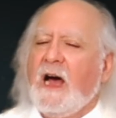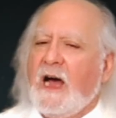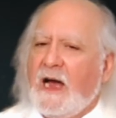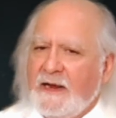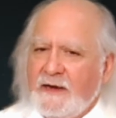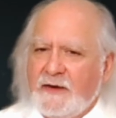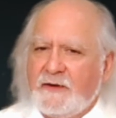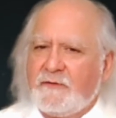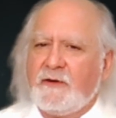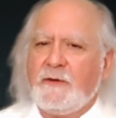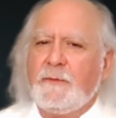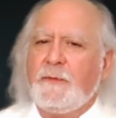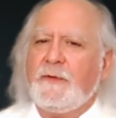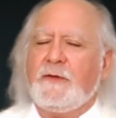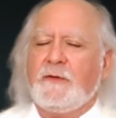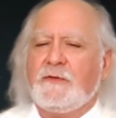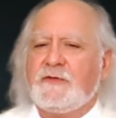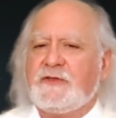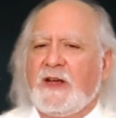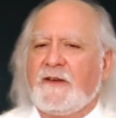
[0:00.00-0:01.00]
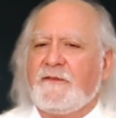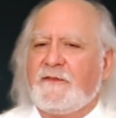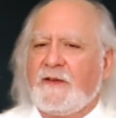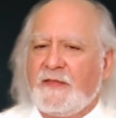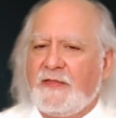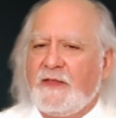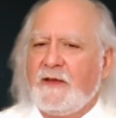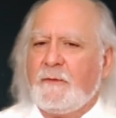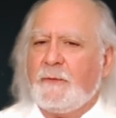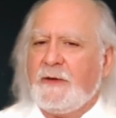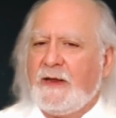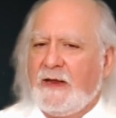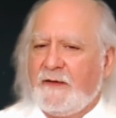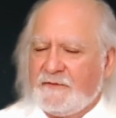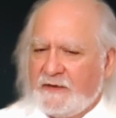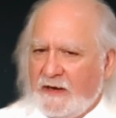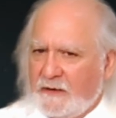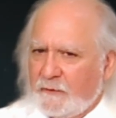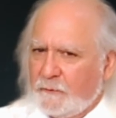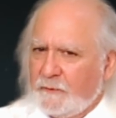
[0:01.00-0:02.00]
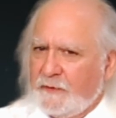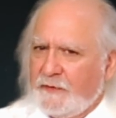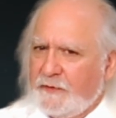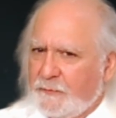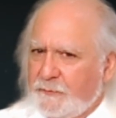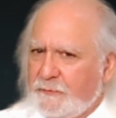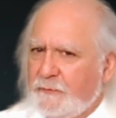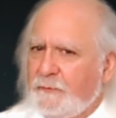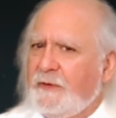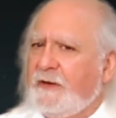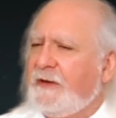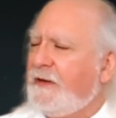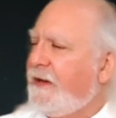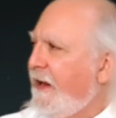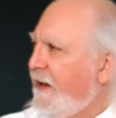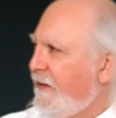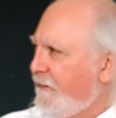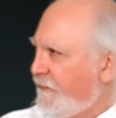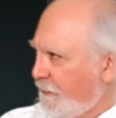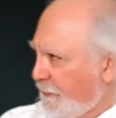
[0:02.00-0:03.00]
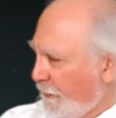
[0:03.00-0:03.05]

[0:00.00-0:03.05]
I agree with you, Jeff. I think we have not only the moon in Cancer,